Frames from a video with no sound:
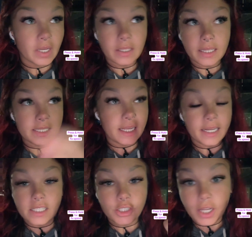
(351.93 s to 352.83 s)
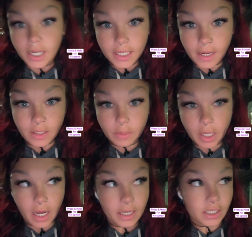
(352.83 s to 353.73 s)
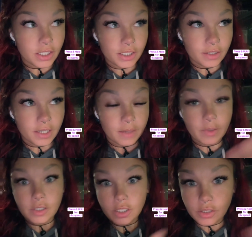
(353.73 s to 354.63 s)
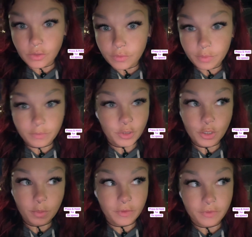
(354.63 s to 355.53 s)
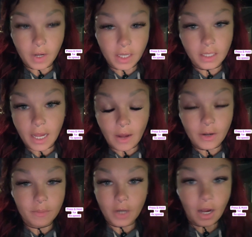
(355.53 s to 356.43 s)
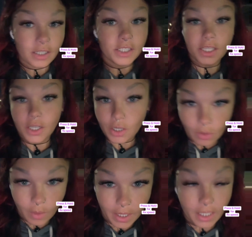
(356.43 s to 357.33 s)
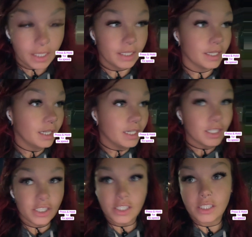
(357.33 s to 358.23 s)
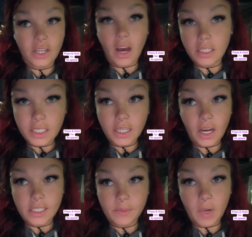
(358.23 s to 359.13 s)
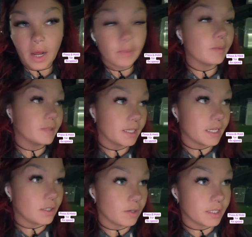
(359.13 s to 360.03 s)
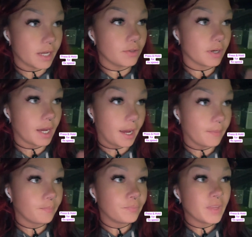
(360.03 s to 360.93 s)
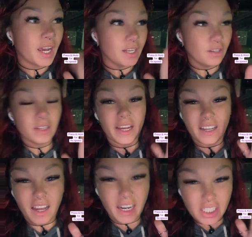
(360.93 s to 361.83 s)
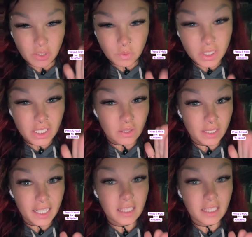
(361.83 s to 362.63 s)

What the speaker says: it's Jenny down the block and she's your neighbor and she's super fucking loud, obnoxious, and annoying, and she's constantly causing problems, etc., okay? And you're like, God, I just really don't like